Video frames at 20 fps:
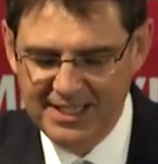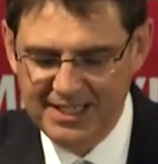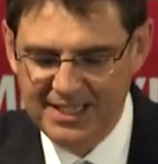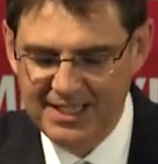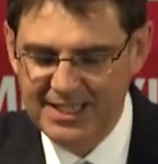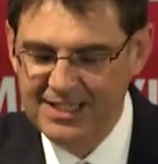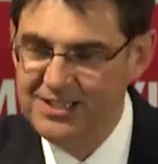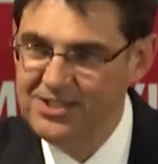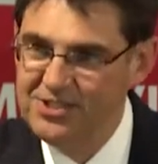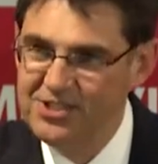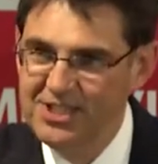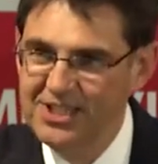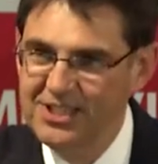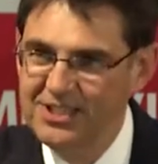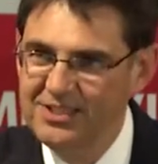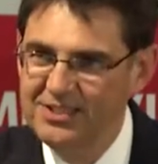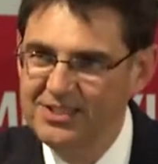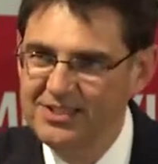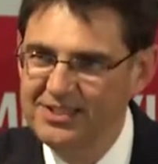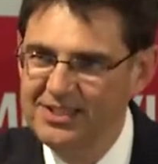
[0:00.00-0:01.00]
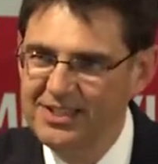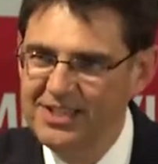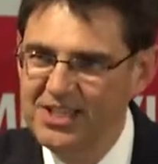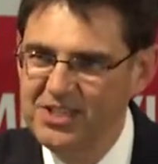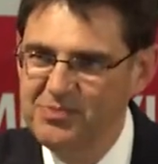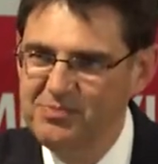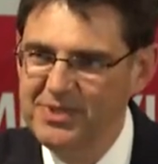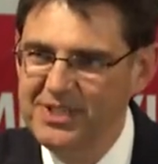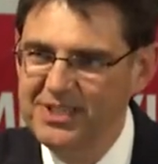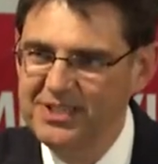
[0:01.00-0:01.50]
and the second
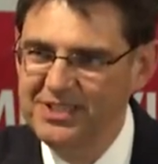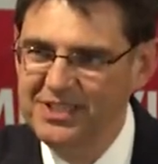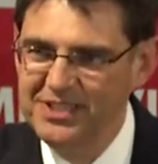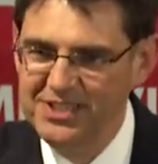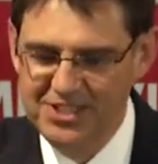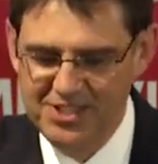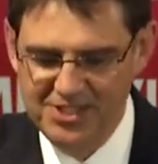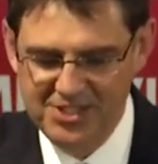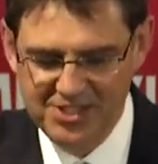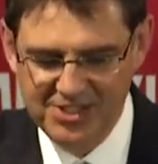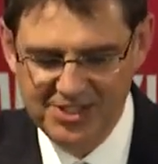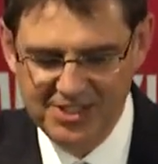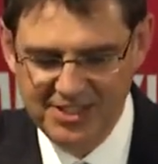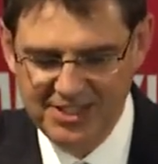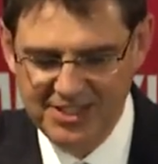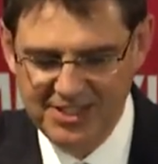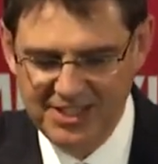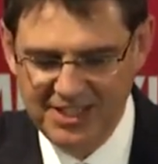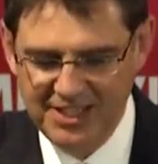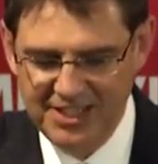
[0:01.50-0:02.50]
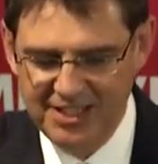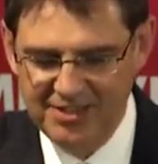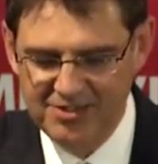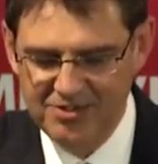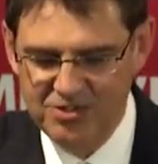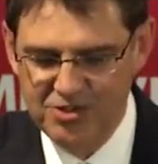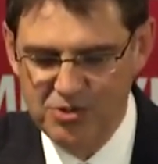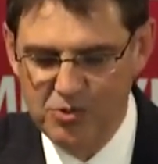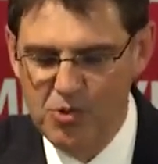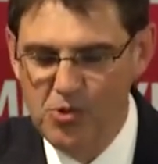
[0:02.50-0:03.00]
aspect is
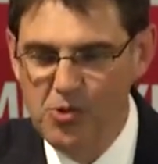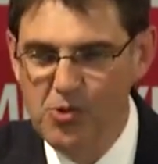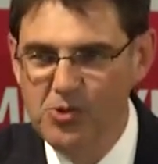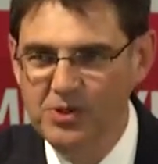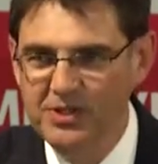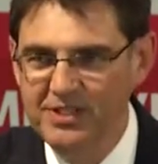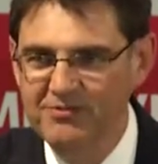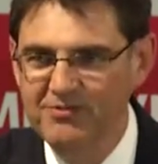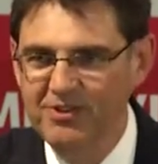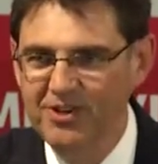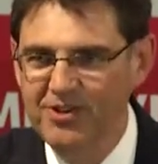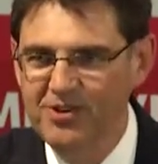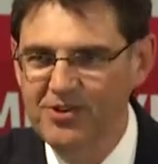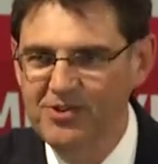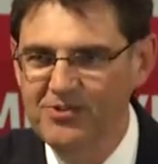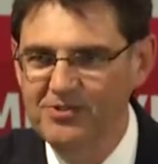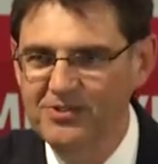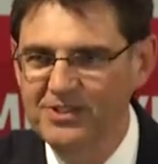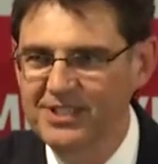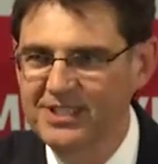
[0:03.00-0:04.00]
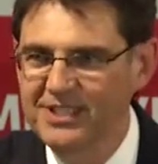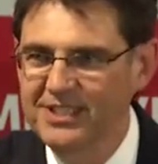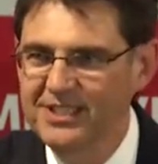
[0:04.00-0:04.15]
do all involved